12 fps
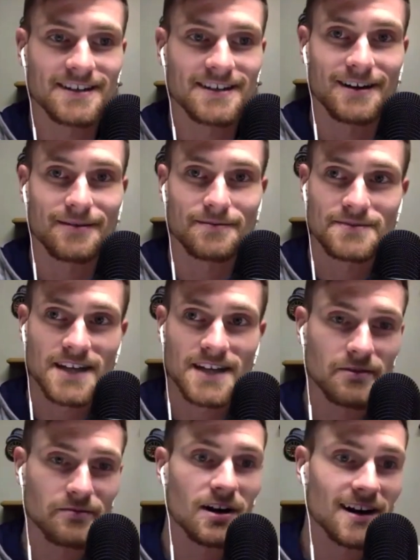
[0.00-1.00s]
um,
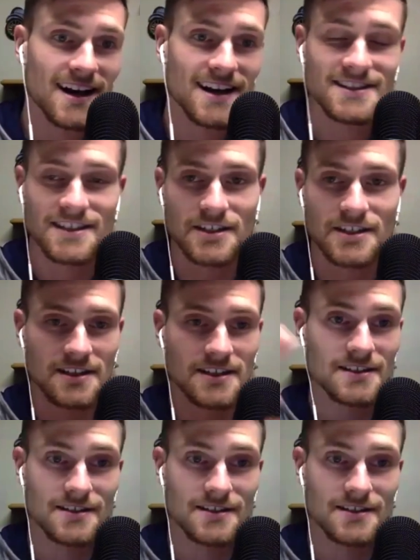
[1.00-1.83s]
type of podcast into these,